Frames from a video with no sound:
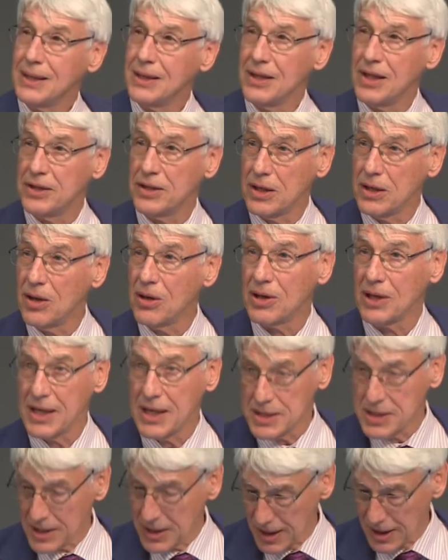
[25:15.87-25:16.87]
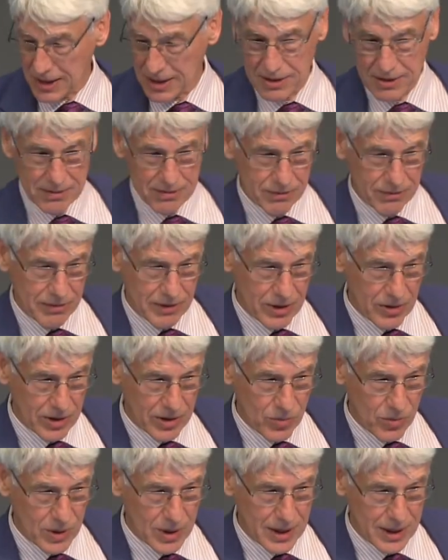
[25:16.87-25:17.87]
then they're not getting in
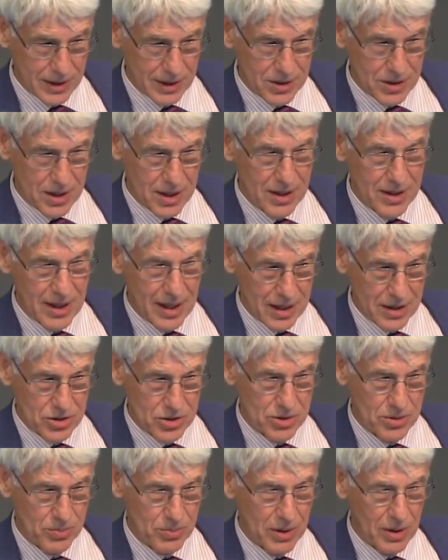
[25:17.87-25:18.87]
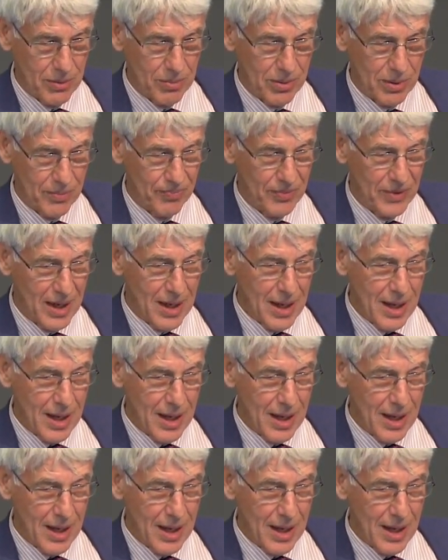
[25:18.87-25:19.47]
very well, and that's a problem.